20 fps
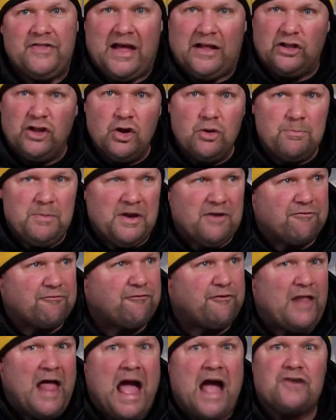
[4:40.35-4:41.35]
that little bit of
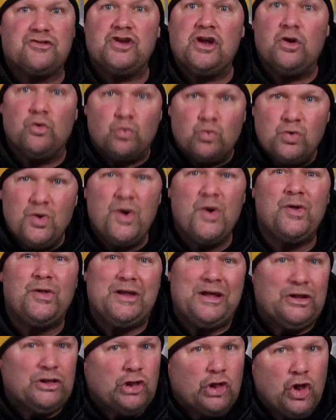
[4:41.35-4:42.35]
flash. It
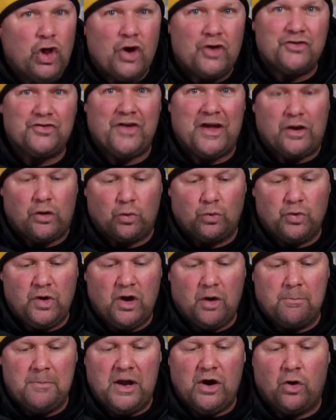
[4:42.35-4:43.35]
really looks like a
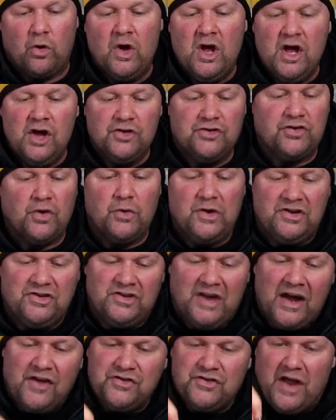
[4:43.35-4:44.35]
real minnow. So it
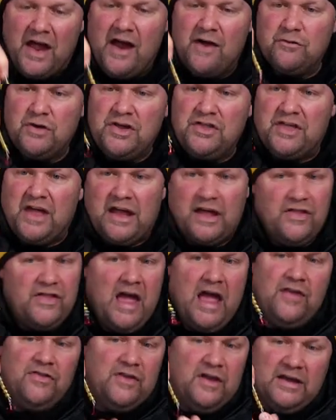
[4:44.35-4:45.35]
does everything. And,
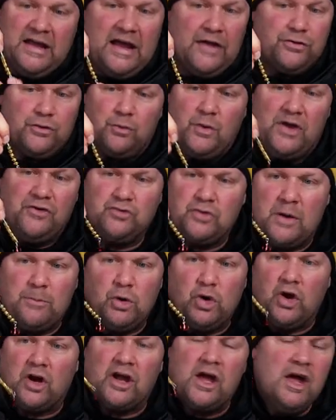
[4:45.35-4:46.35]
and then you got the red
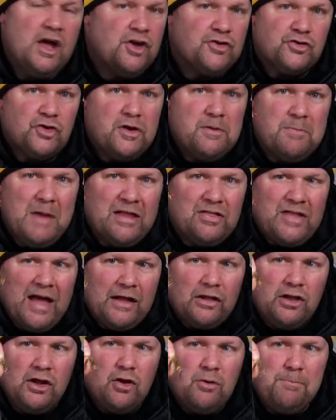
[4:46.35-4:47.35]
treble hook. So you make
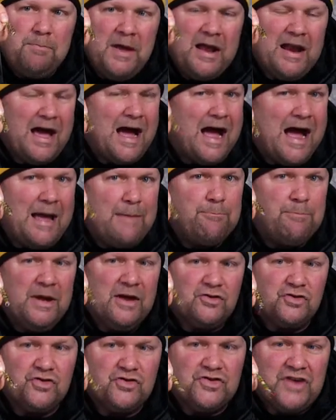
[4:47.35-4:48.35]
that little bit of high
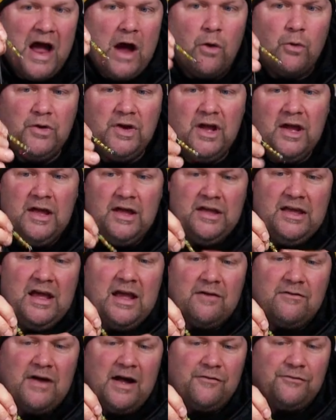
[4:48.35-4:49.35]
pitched sound. You
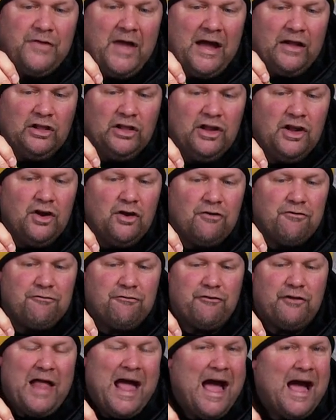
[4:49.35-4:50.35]
give off that little
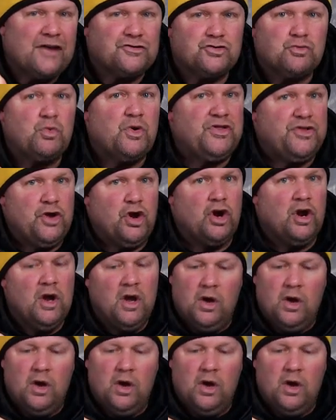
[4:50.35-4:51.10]
flash with your